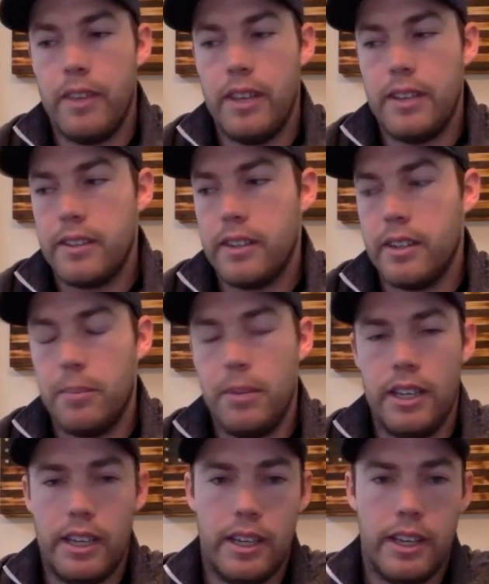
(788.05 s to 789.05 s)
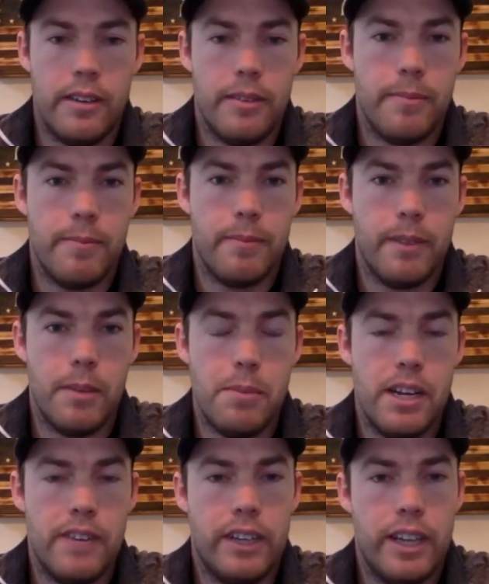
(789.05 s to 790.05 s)
It's going to be a
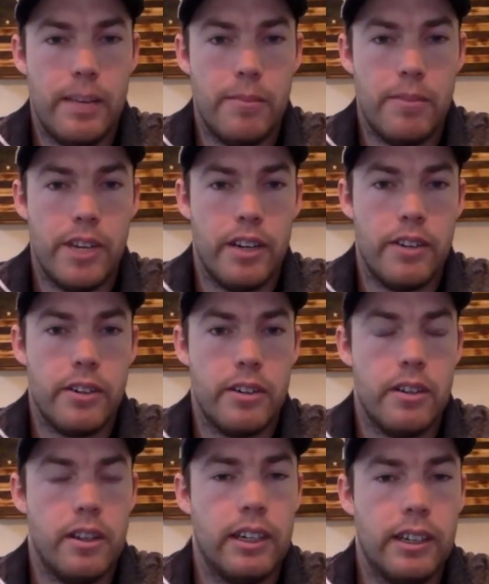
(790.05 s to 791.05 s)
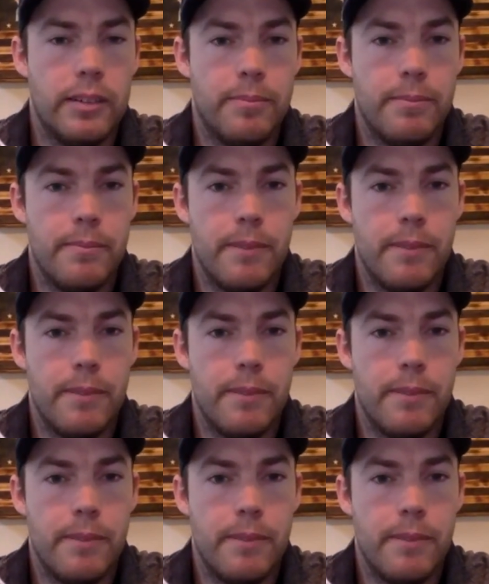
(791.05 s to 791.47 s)
bit of a game changer.